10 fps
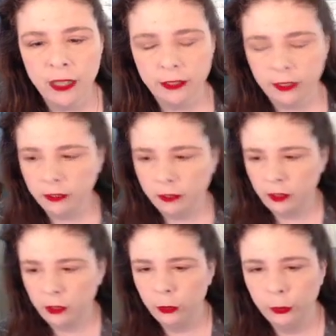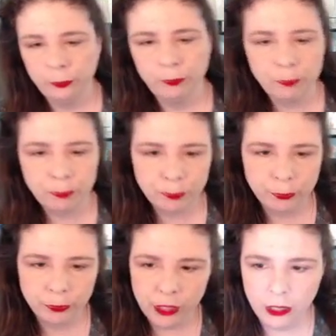I tells you.
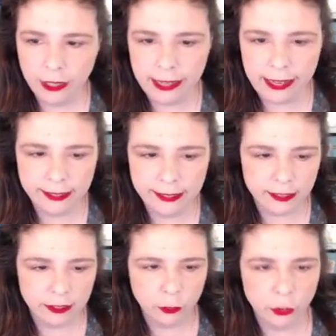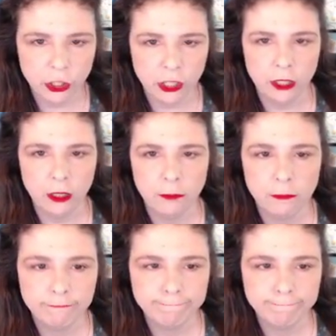I has no shame.